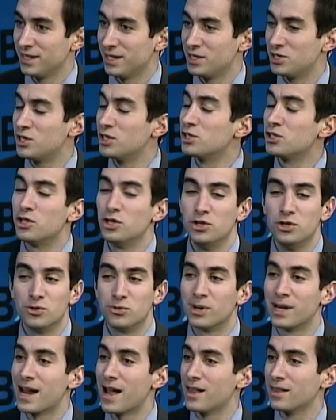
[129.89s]
Is this the
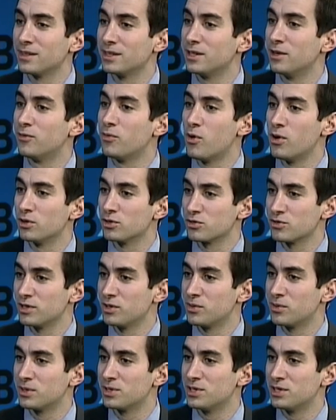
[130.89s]
new reality of Wall
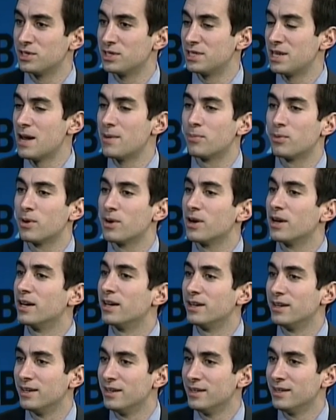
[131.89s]
Street or is this
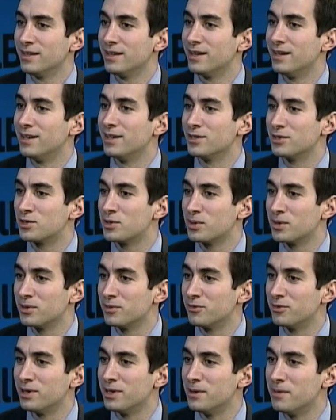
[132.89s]
temporary uh, sort
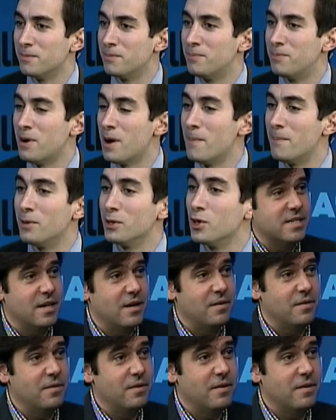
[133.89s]
of uh, bump
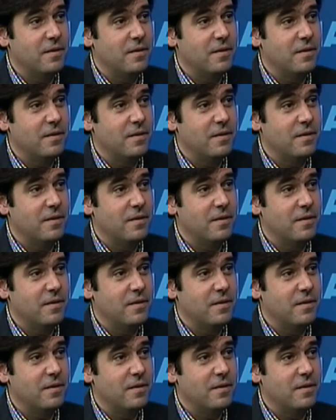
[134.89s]
along so.